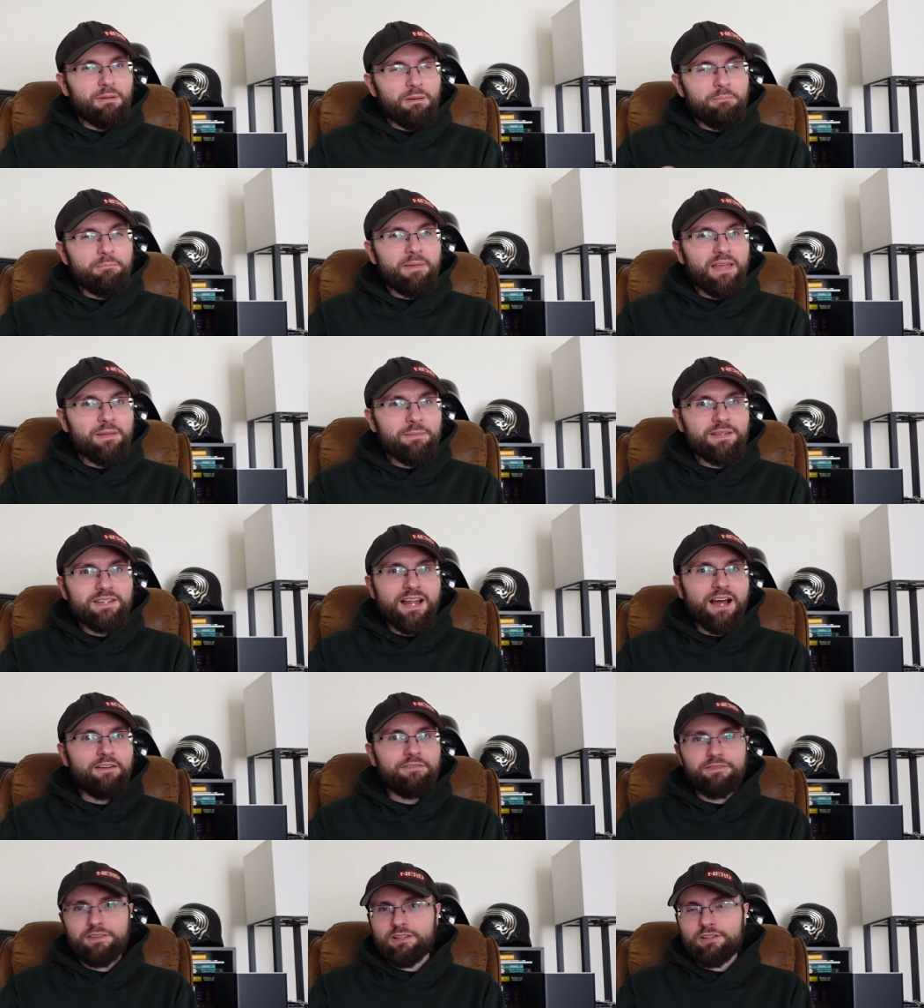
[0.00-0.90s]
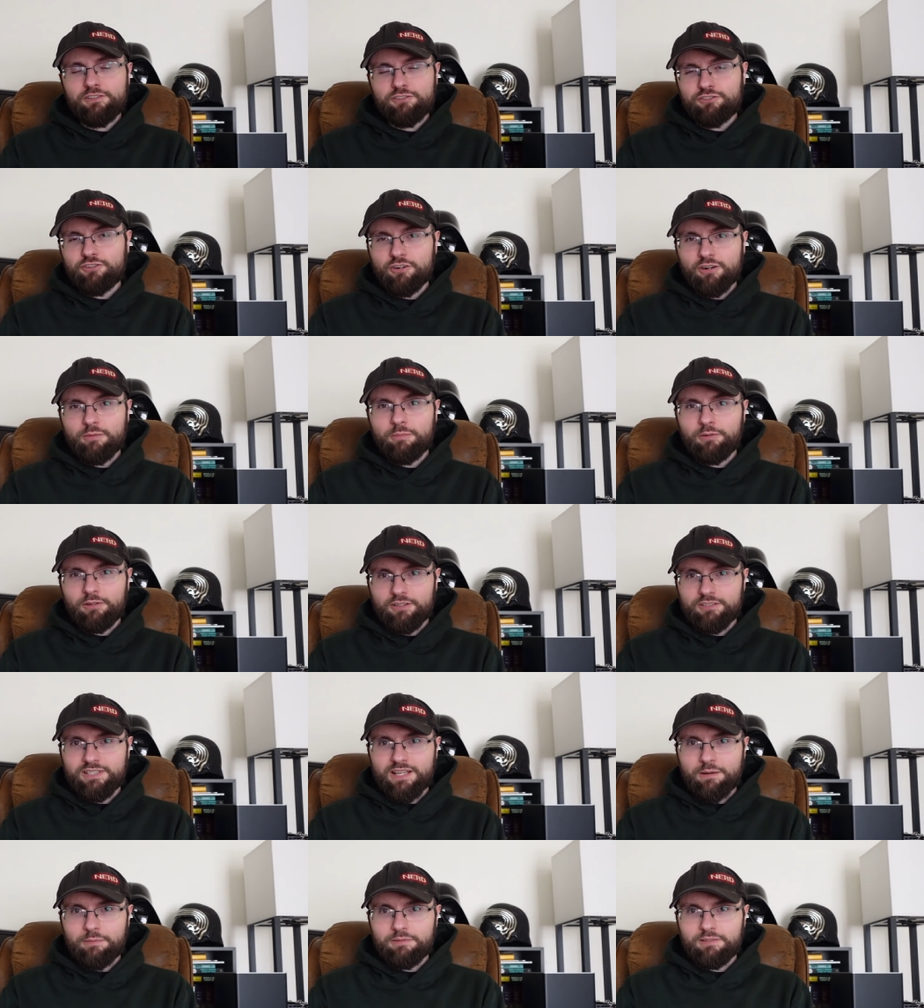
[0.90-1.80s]
but maybe not feel as durable
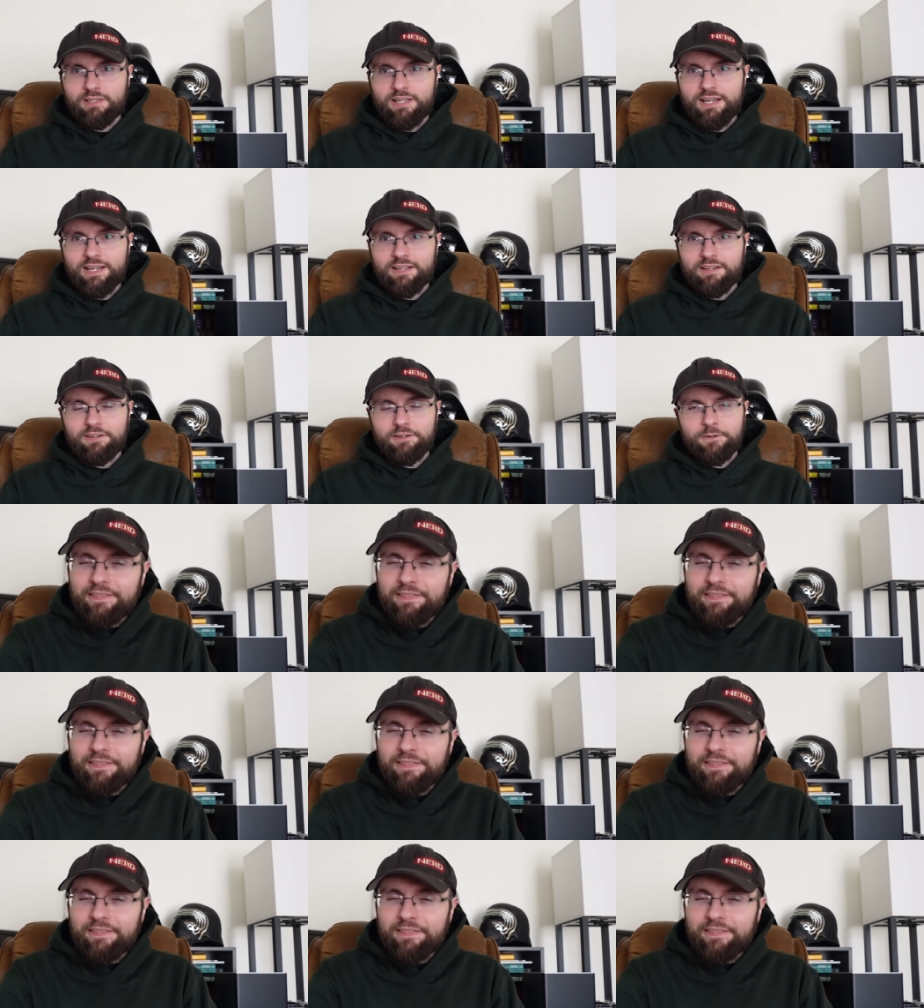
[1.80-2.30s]
as I would like.